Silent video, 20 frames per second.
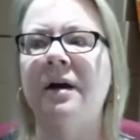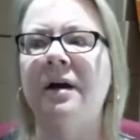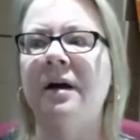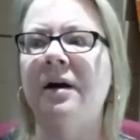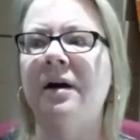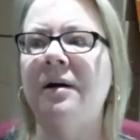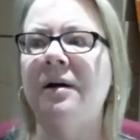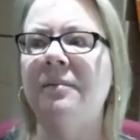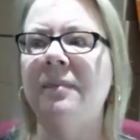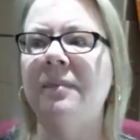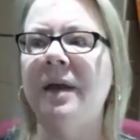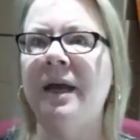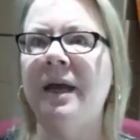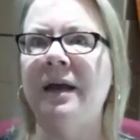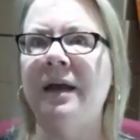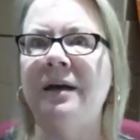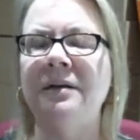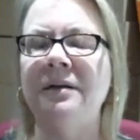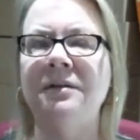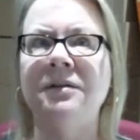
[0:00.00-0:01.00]

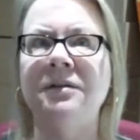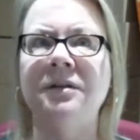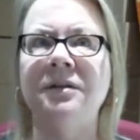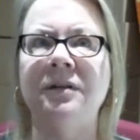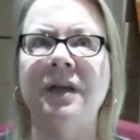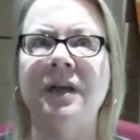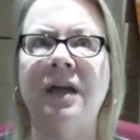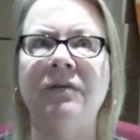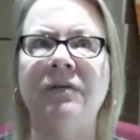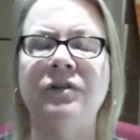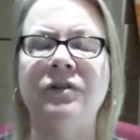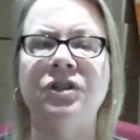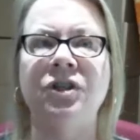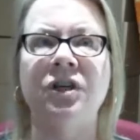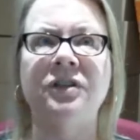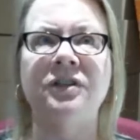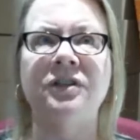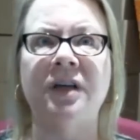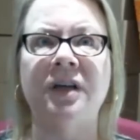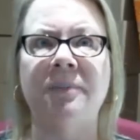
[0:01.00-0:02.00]
And they've
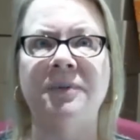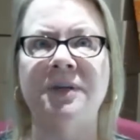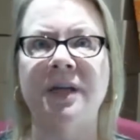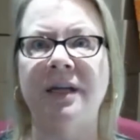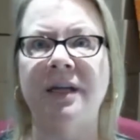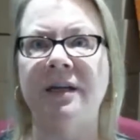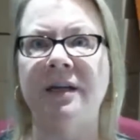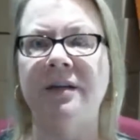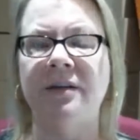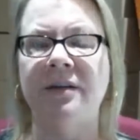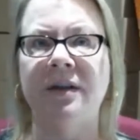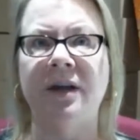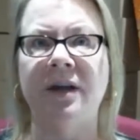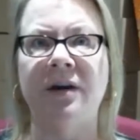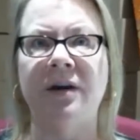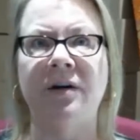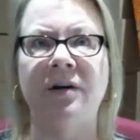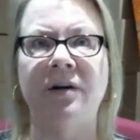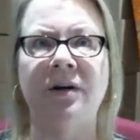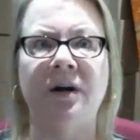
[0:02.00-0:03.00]
just updated
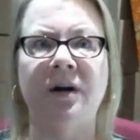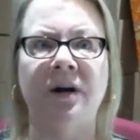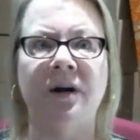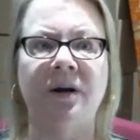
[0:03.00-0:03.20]
their